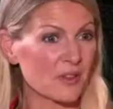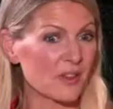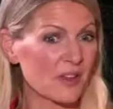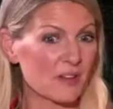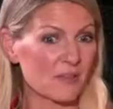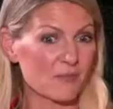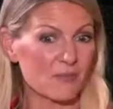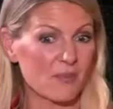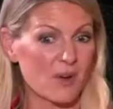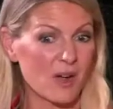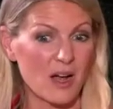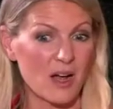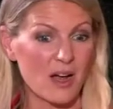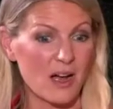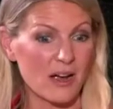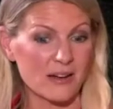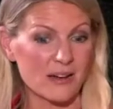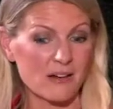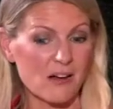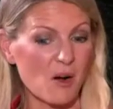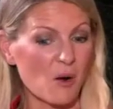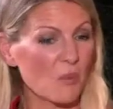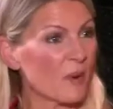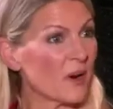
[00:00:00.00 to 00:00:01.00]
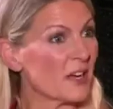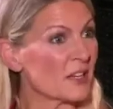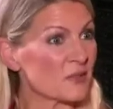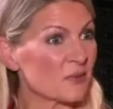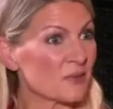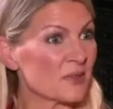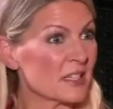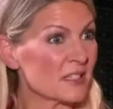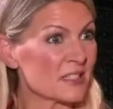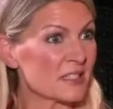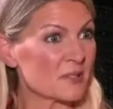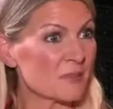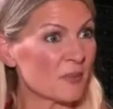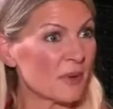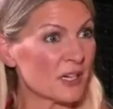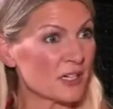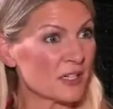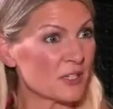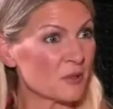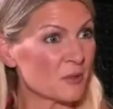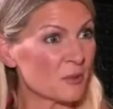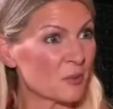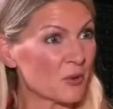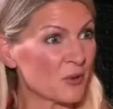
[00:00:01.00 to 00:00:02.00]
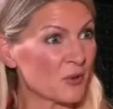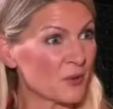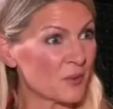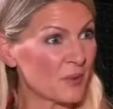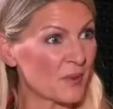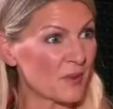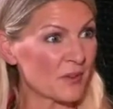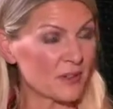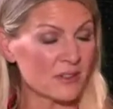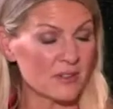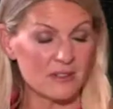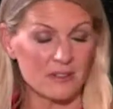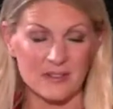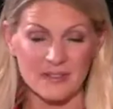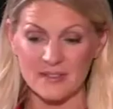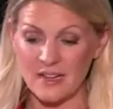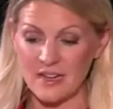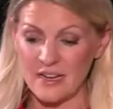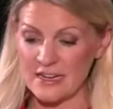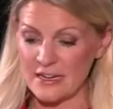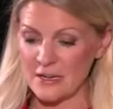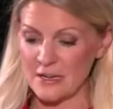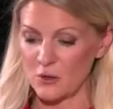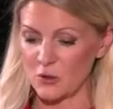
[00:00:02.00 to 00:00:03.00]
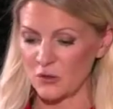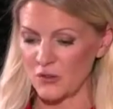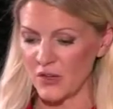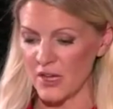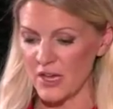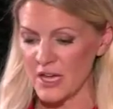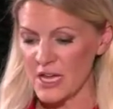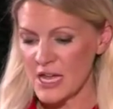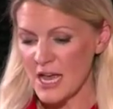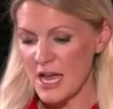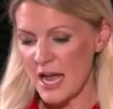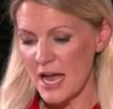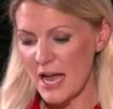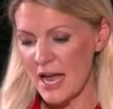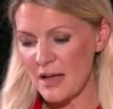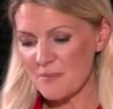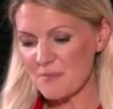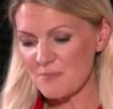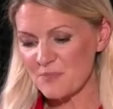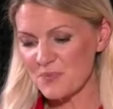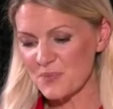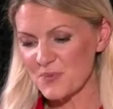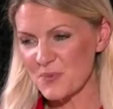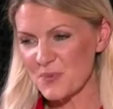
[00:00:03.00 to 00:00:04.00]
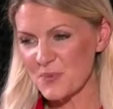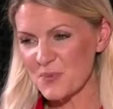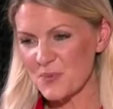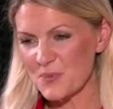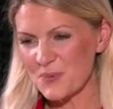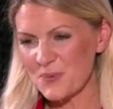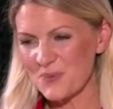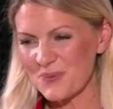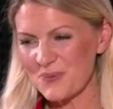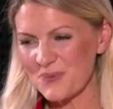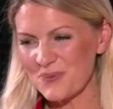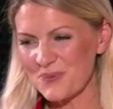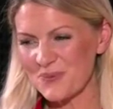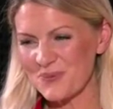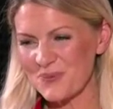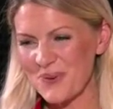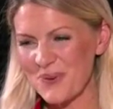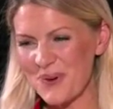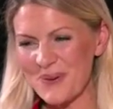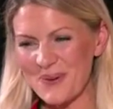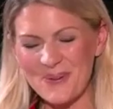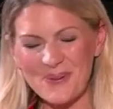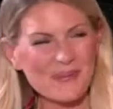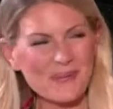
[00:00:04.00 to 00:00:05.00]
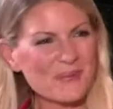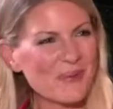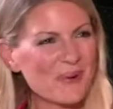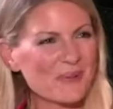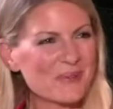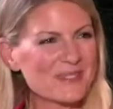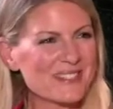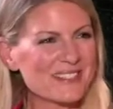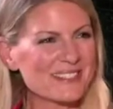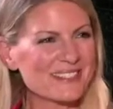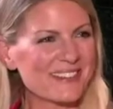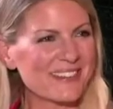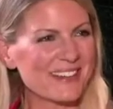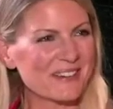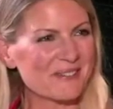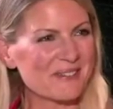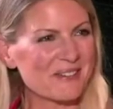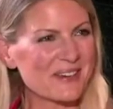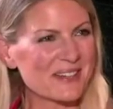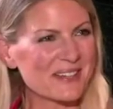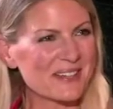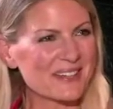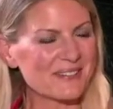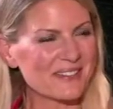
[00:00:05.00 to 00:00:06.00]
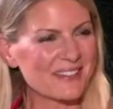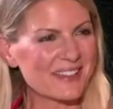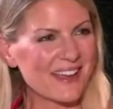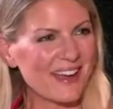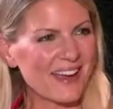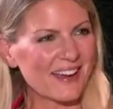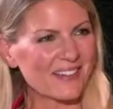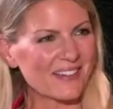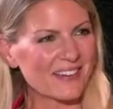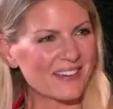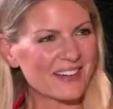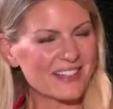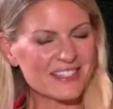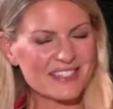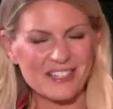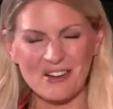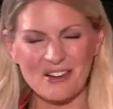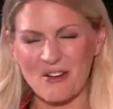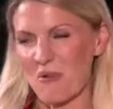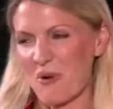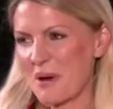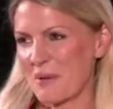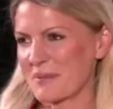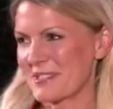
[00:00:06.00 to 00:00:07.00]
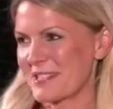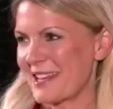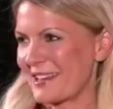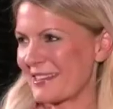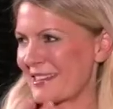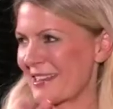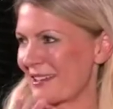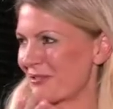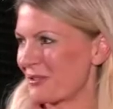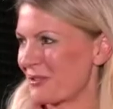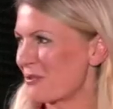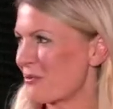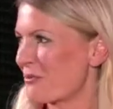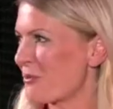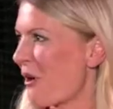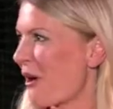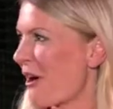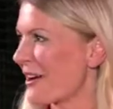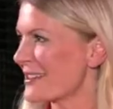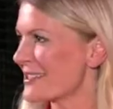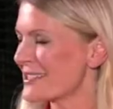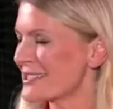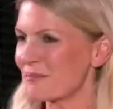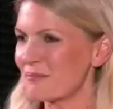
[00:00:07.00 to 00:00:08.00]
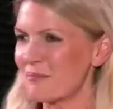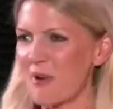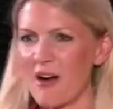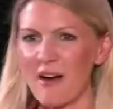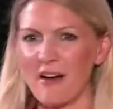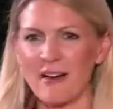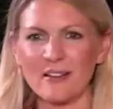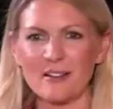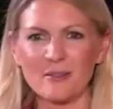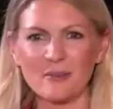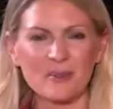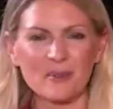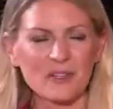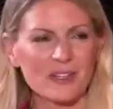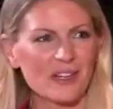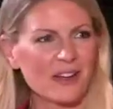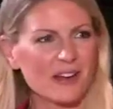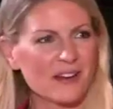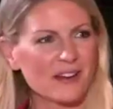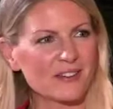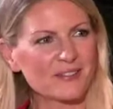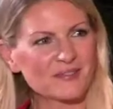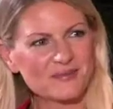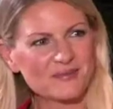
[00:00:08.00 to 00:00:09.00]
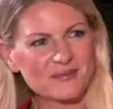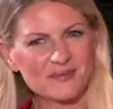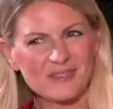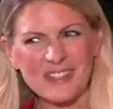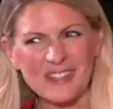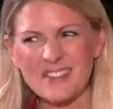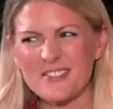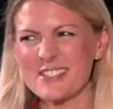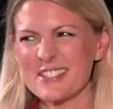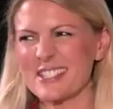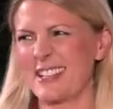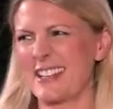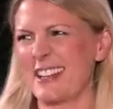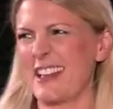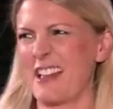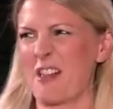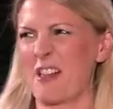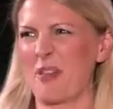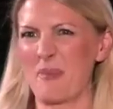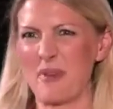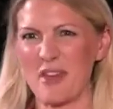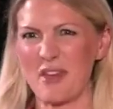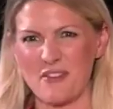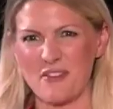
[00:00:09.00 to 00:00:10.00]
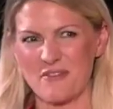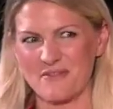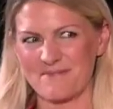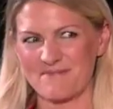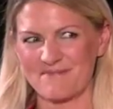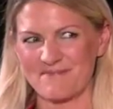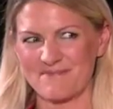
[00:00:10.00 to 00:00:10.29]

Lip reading: I can't wait to read it to my two boys when they're slightly older. What was it like working with Gary? I don't know why I'm saying that with a wry smile, but give us a little bit of.